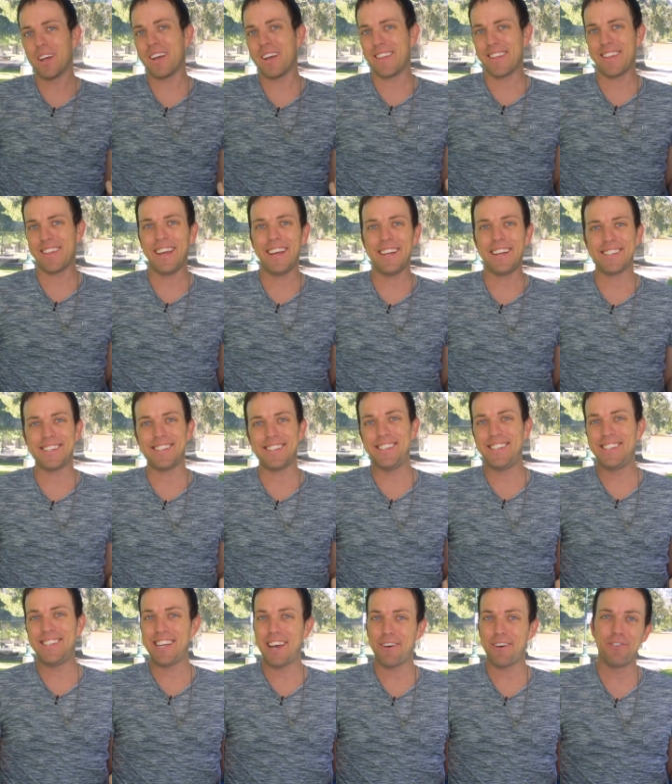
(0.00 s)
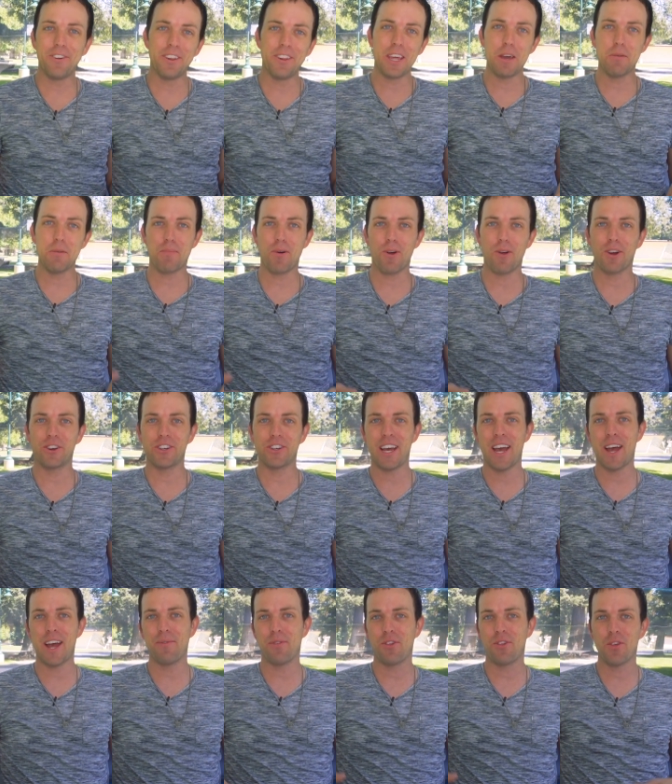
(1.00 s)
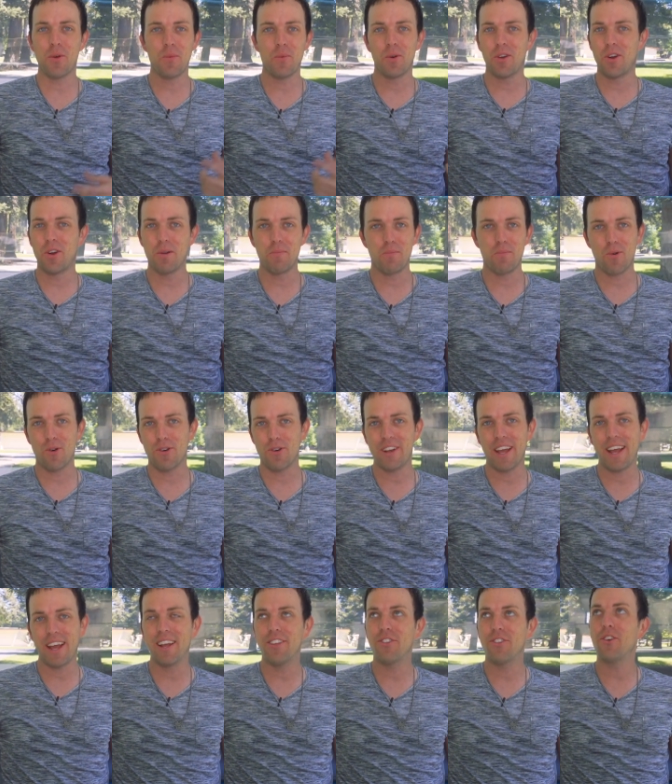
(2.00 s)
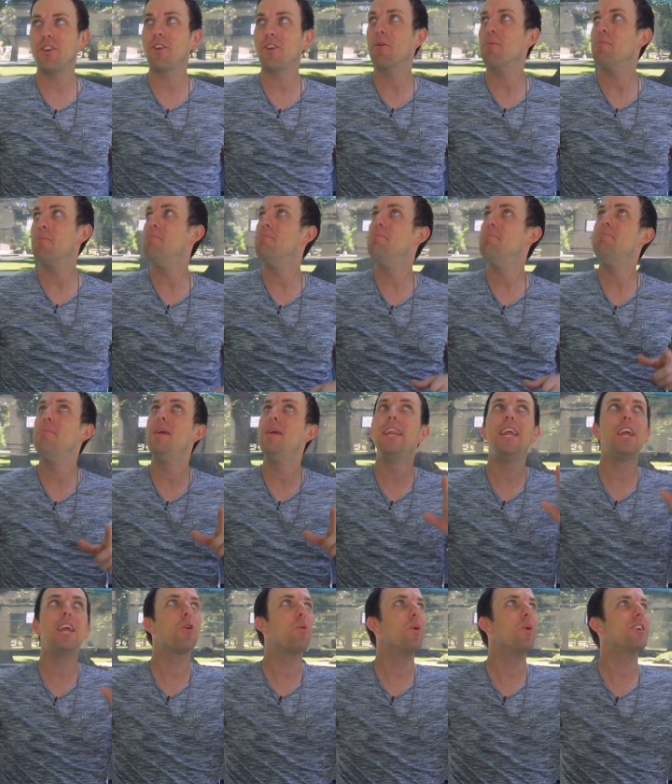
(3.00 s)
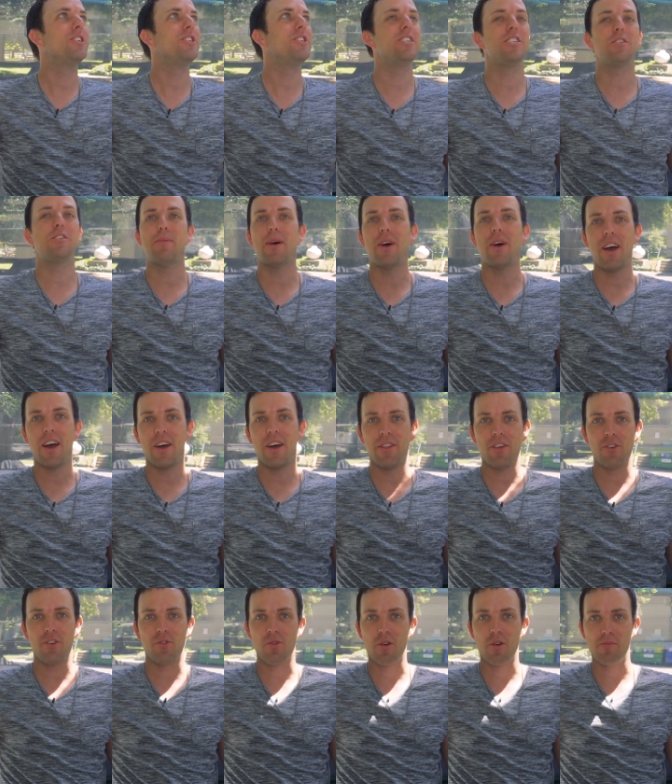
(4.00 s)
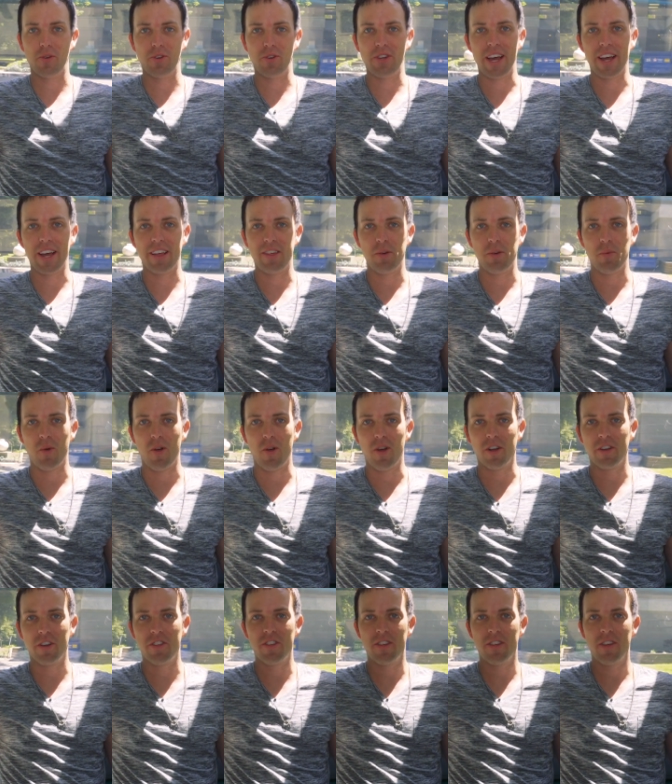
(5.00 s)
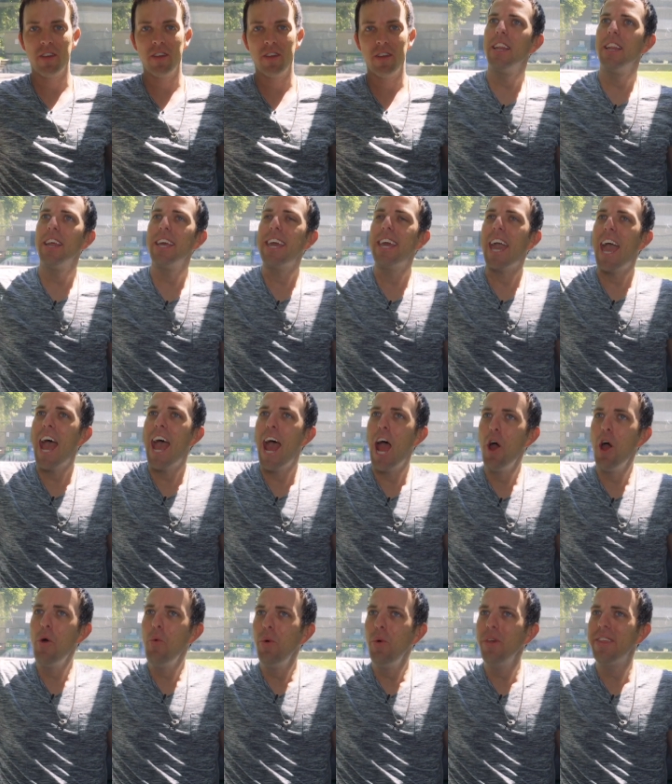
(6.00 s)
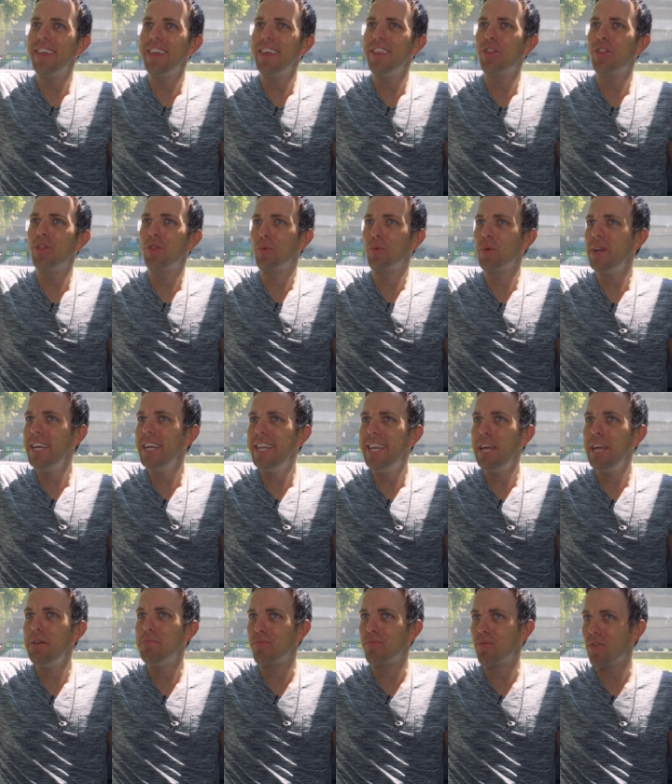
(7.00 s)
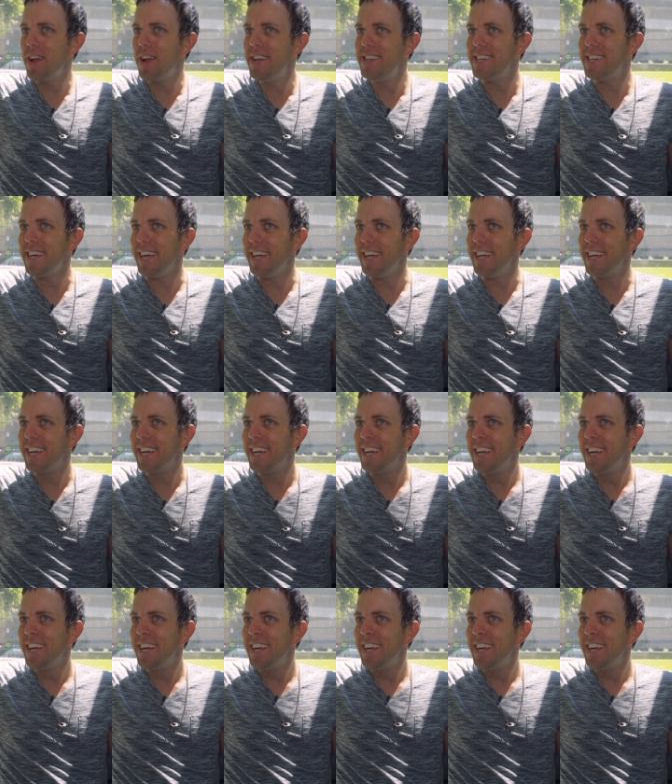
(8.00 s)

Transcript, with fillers: Plus, it's definitely a perk to have someone on board to answer your many questions about how this robo taxi works. Like, how was it 3D printed?